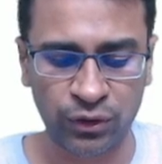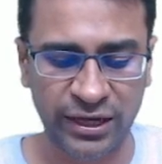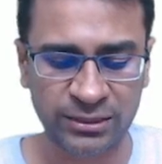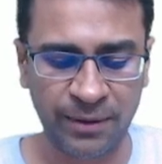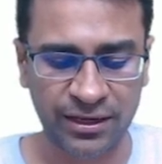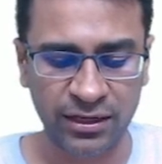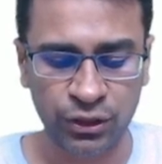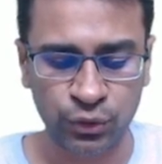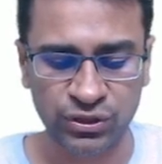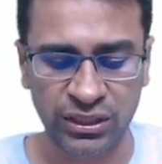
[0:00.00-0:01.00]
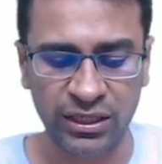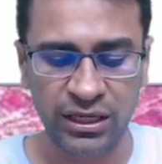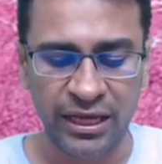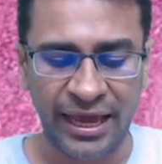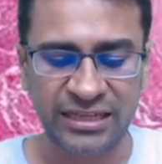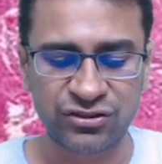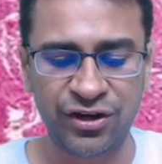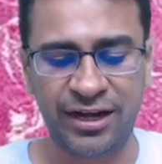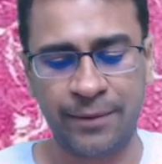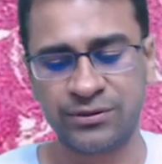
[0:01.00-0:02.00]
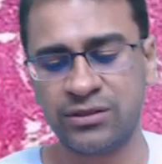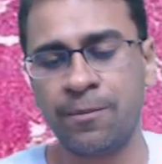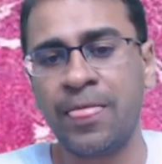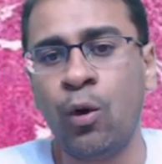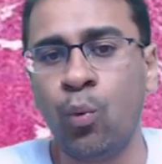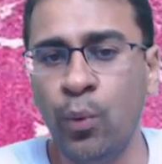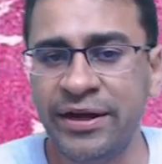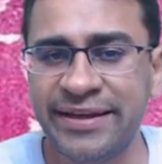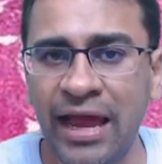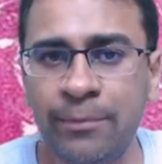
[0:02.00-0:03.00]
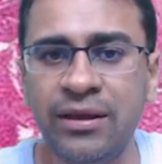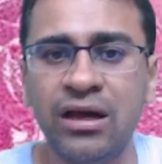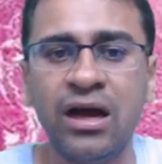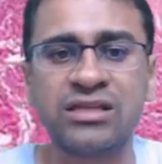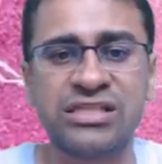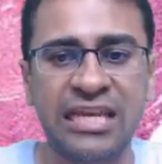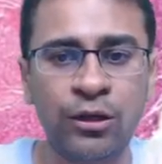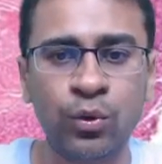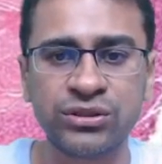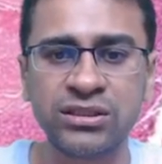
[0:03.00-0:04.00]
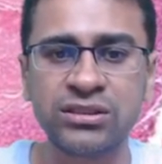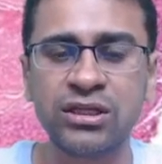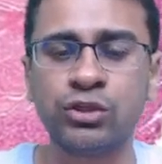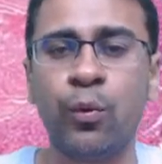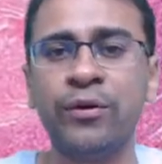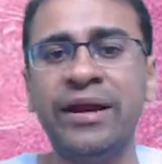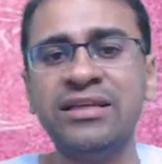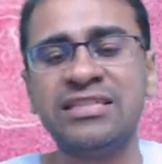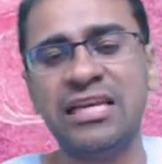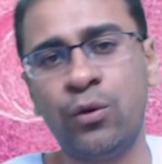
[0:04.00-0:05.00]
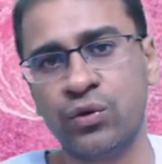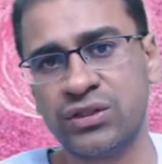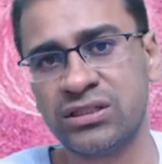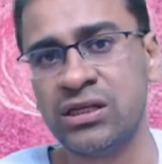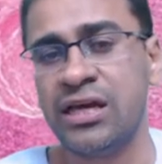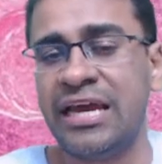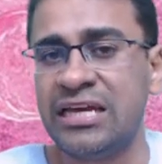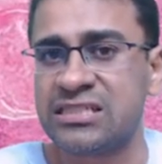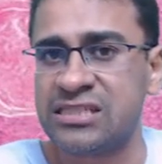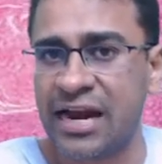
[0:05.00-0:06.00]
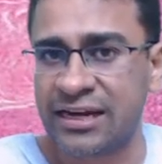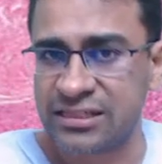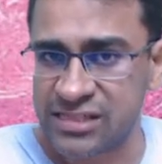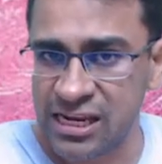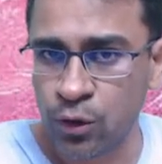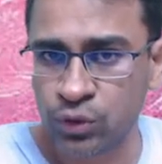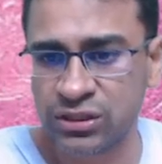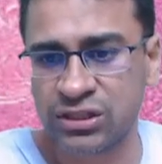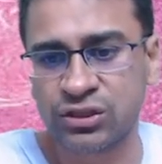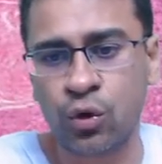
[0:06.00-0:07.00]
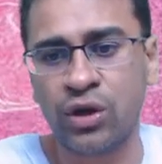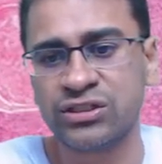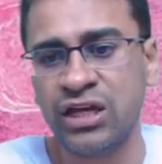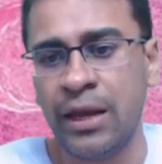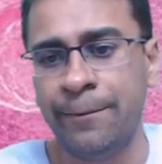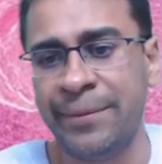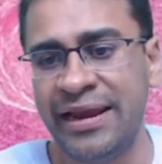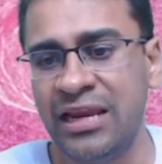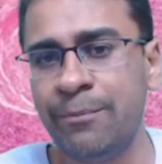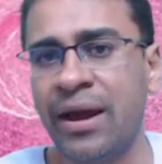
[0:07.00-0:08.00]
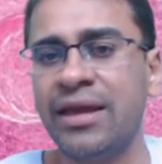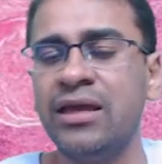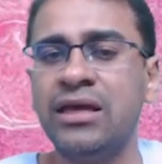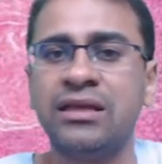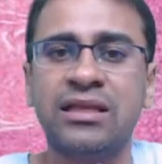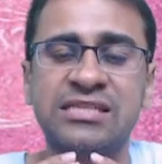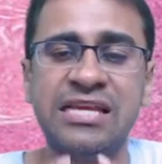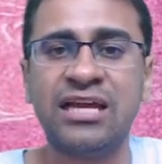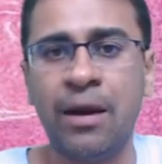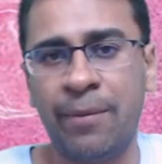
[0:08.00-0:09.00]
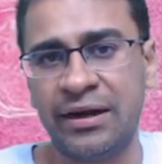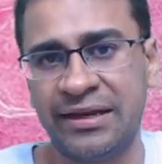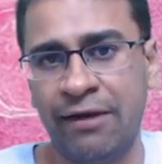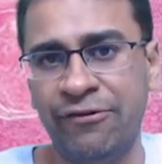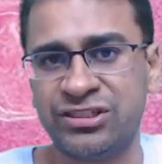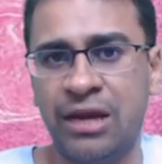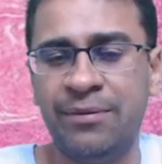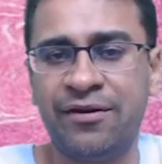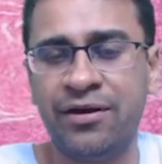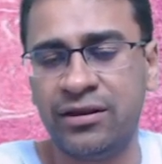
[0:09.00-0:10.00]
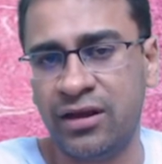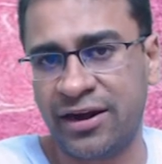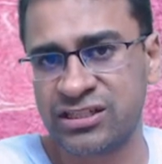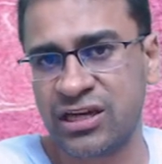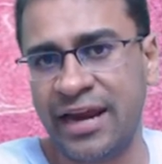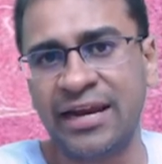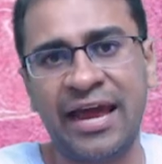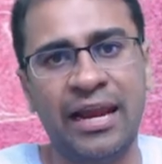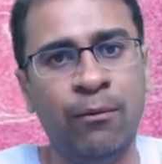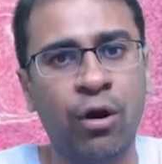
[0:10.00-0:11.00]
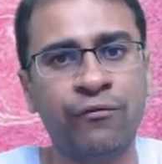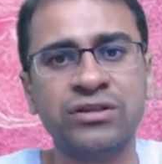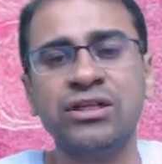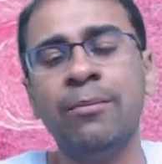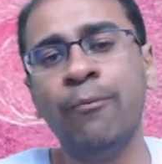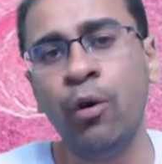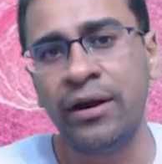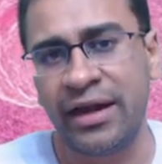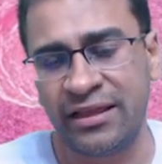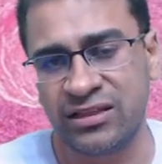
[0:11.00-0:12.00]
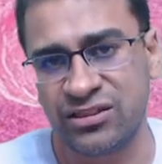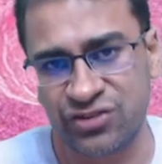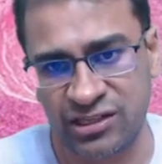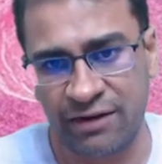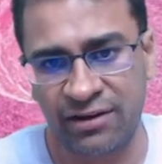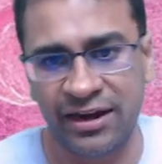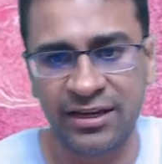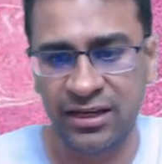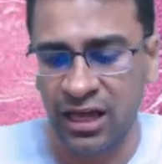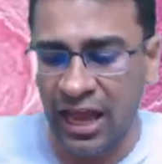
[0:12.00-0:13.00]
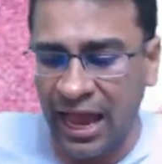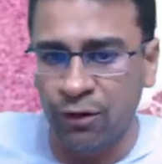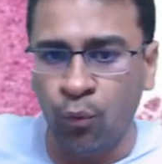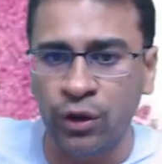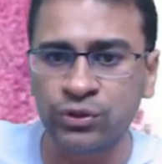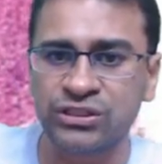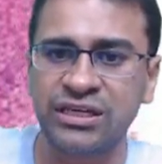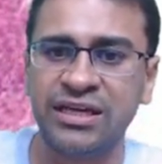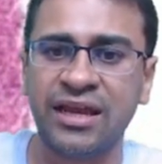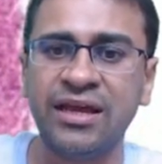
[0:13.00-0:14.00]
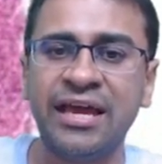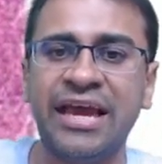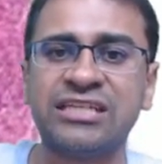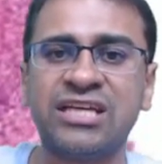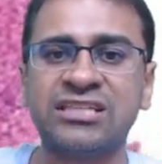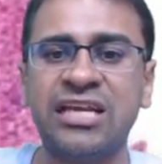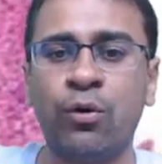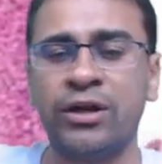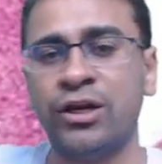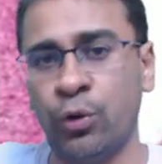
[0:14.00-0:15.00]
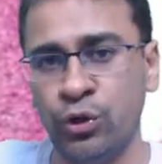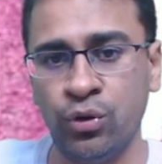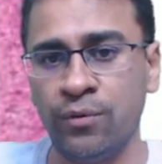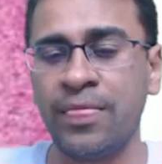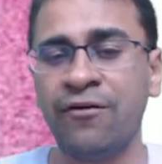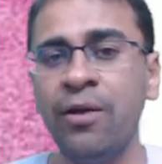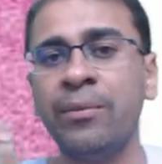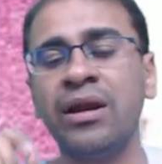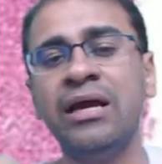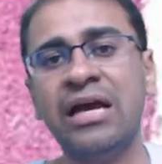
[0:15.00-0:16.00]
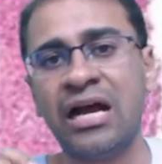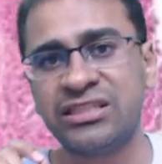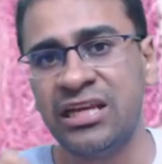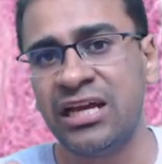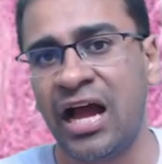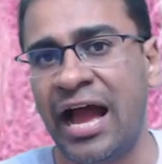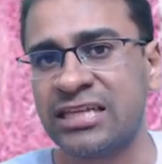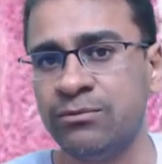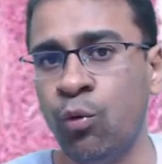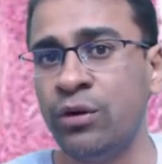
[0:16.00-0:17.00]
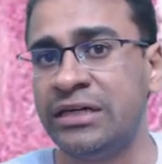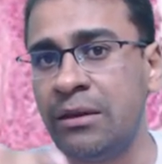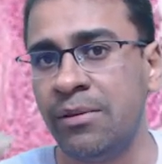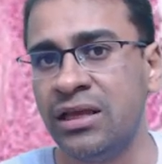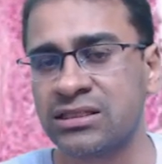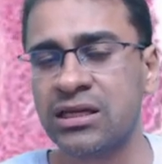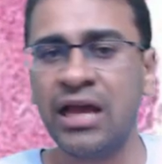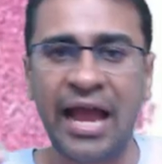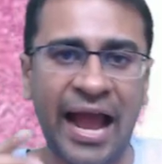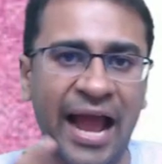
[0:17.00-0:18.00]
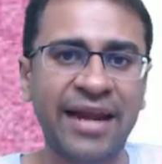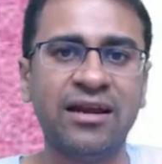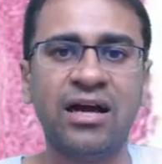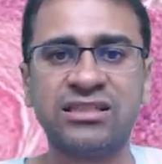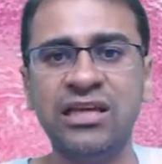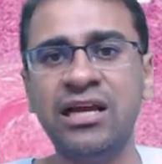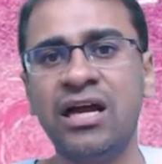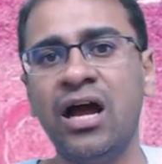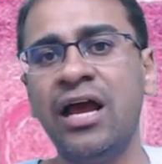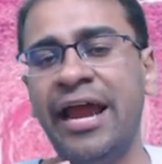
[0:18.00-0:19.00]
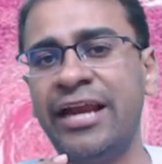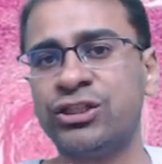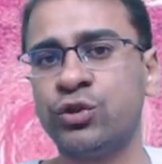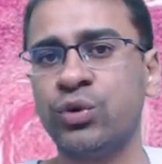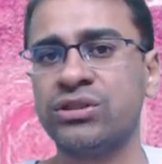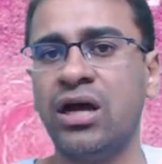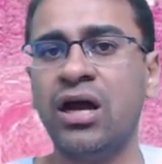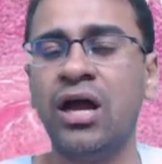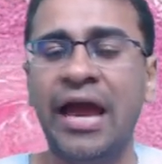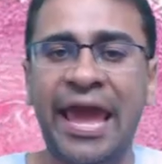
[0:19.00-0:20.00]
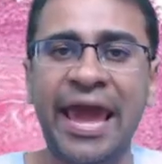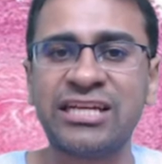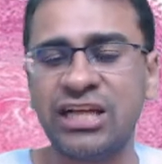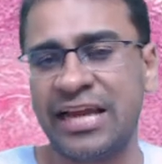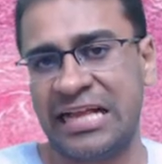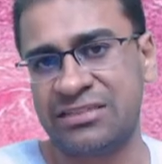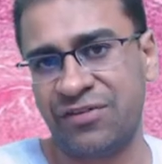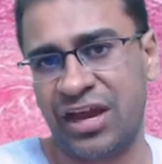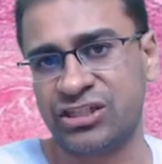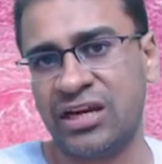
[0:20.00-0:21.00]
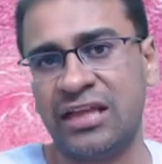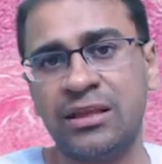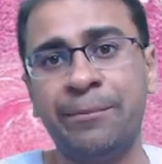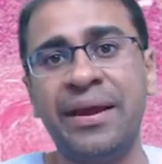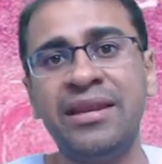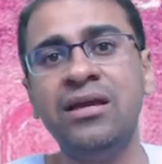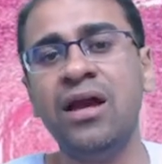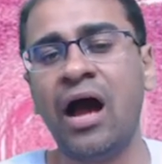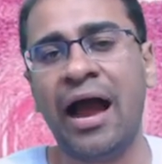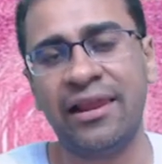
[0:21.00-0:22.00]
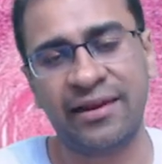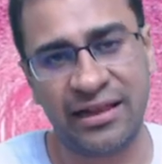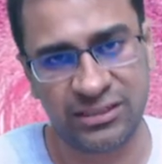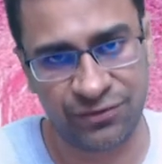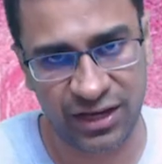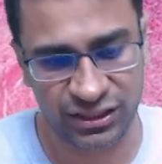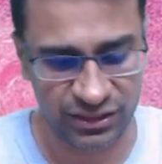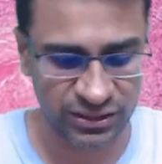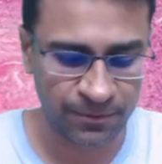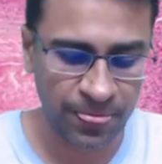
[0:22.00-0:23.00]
you expect to see is three types. It can be a silicosis. So what you get in silicosis is that silicosis is caused mainly by the silica particle, which can be the crystalline and amorphous. More dangerous is crystalline variety. And what you see here is a silicotic nodule. Remember, a silica has more TB risk, and a silica, it shows a eggshell calcification and the perihilar calcifications.